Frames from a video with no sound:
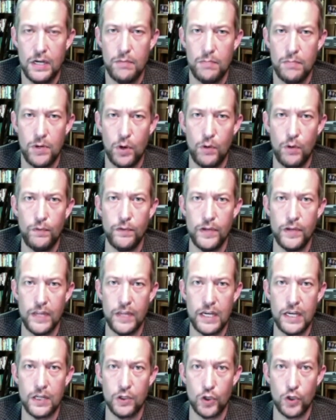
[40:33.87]
But hopefully
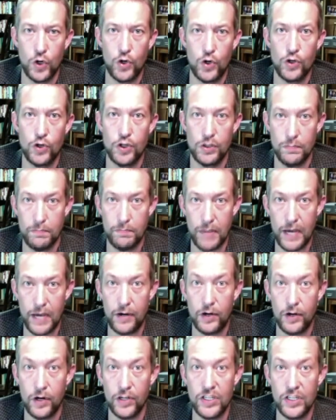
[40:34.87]
they can learn to
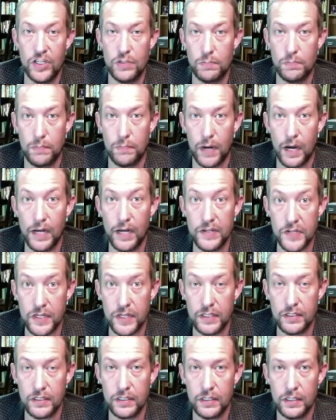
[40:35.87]
better
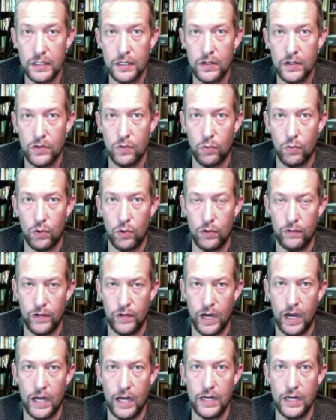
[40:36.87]
exposit the Word of
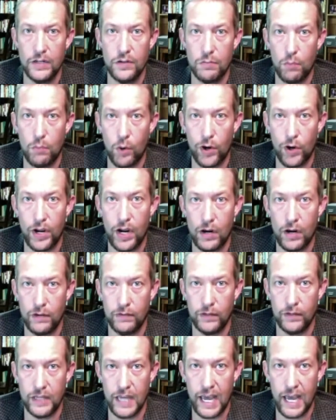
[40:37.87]
God and to more
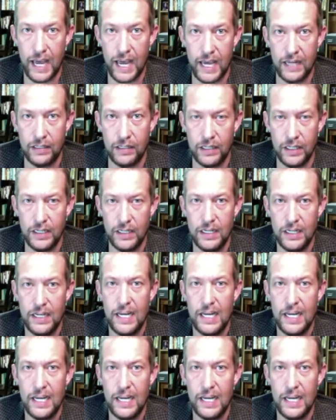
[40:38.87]
carefully handle it.